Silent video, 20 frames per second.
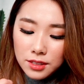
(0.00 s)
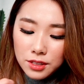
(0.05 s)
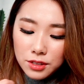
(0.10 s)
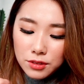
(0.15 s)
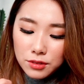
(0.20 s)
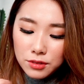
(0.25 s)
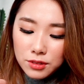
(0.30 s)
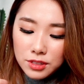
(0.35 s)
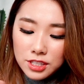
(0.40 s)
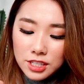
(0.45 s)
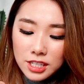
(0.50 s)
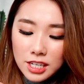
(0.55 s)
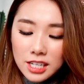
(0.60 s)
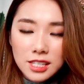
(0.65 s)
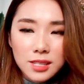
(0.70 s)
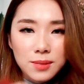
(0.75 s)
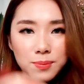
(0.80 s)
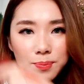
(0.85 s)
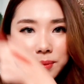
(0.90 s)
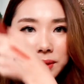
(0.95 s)
you know,
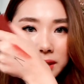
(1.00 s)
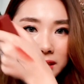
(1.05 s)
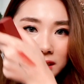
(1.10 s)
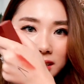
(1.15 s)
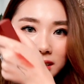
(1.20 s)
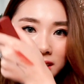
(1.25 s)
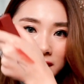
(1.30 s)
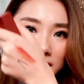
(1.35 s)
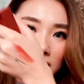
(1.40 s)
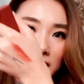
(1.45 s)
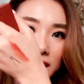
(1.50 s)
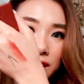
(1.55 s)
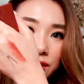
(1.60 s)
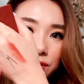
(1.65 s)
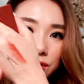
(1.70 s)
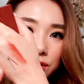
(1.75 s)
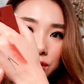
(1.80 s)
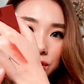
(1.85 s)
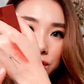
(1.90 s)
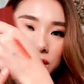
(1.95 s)
just bitten kind
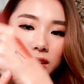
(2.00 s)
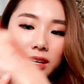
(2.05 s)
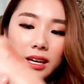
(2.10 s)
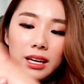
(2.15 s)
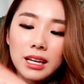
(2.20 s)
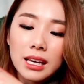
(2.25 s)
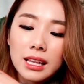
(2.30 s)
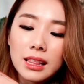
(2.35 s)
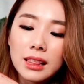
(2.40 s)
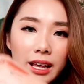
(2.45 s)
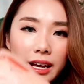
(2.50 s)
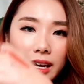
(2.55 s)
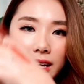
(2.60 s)
of look. And I